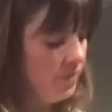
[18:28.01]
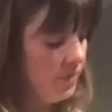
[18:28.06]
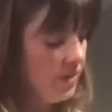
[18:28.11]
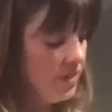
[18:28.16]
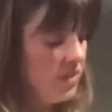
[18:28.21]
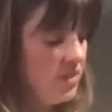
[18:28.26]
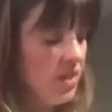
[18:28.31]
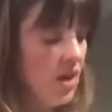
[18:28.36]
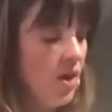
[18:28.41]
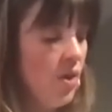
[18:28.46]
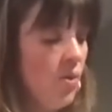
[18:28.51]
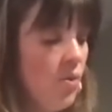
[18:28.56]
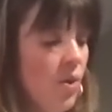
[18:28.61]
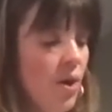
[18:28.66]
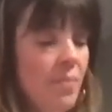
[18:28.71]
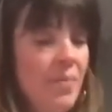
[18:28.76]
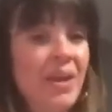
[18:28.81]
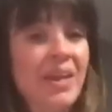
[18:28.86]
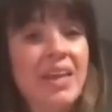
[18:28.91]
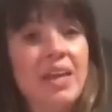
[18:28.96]
So I
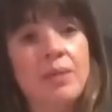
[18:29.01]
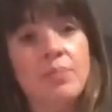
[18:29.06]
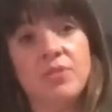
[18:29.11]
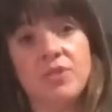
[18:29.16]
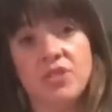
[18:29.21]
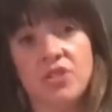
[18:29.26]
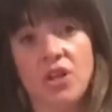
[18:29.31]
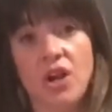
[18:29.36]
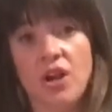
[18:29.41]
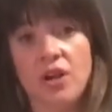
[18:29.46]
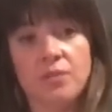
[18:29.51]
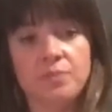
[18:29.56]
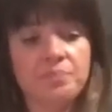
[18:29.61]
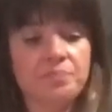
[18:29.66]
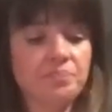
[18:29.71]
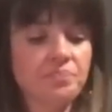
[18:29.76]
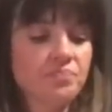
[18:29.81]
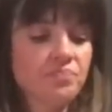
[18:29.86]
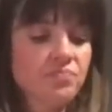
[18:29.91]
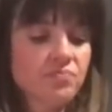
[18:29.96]
may keep the skirt.
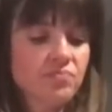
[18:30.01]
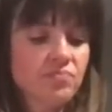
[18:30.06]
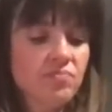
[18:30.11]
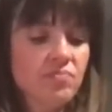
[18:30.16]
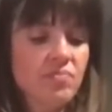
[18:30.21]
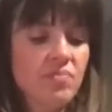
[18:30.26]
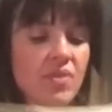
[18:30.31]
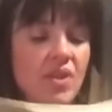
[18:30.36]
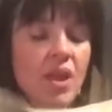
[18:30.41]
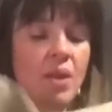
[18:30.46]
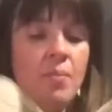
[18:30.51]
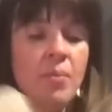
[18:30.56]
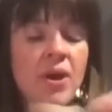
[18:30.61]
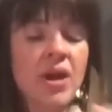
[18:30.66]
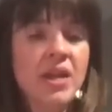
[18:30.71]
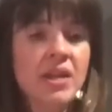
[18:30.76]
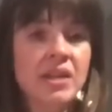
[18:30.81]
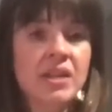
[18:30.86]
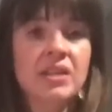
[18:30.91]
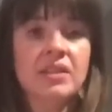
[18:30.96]

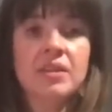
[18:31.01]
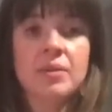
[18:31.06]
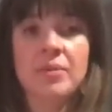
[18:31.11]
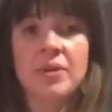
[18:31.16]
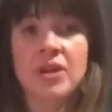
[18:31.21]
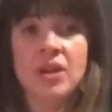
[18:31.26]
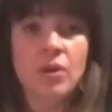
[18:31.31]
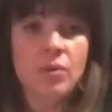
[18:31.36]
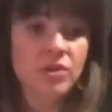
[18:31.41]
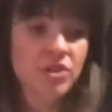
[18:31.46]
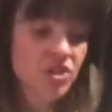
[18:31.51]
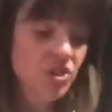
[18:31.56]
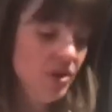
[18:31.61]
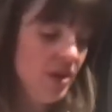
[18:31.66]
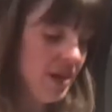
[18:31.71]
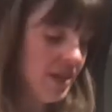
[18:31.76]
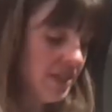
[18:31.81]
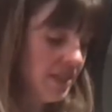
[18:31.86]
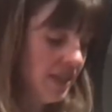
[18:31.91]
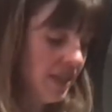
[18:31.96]
But let me know what you
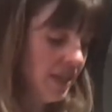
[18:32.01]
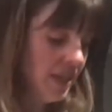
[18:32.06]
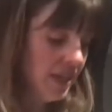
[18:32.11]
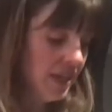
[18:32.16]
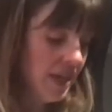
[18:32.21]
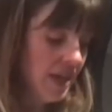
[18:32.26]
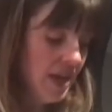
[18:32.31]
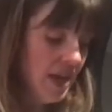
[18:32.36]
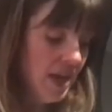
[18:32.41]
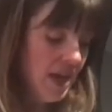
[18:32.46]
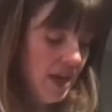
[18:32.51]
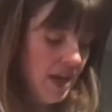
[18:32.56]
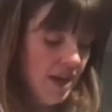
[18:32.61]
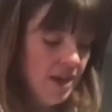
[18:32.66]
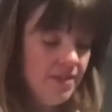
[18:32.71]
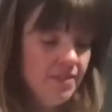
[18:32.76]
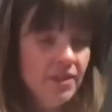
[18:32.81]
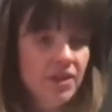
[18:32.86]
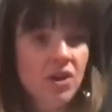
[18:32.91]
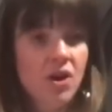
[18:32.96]
guys think
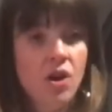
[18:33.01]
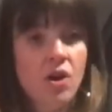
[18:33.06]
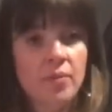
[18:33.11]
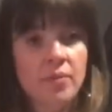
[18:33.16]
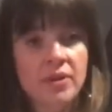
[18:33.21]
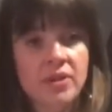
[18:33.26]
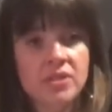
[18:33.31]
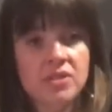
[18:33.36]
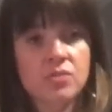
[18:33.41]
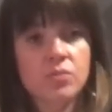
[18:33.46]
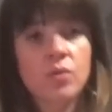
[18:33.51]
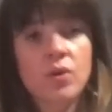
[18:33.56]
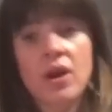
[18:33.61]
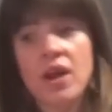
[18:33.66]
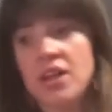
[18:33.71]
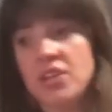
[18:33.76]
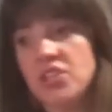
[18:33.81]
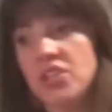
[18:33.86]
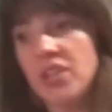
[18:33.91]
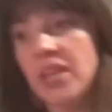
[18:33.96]
in the comments, what
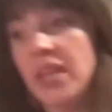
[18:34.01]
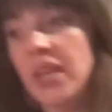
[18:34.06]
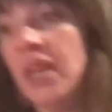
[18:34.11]
I should